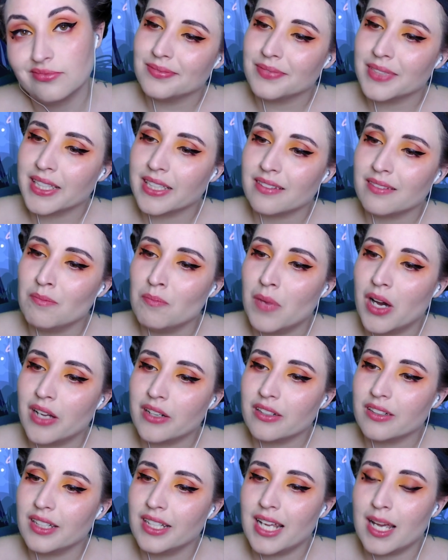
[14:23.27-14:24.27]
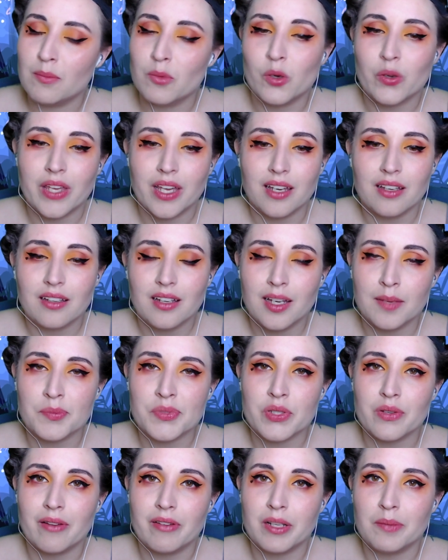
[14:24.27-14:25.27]
Like, modernly, I'm okay. I'm
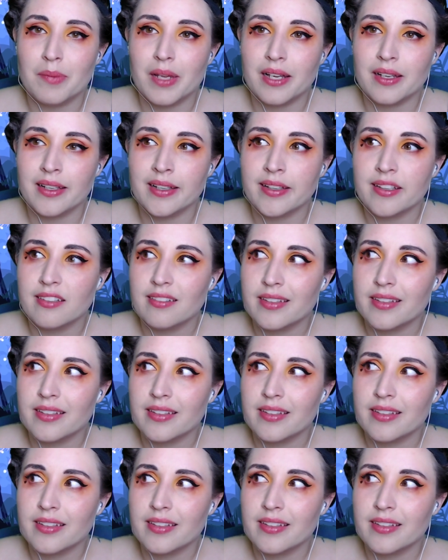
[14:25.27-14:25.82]
surrounded by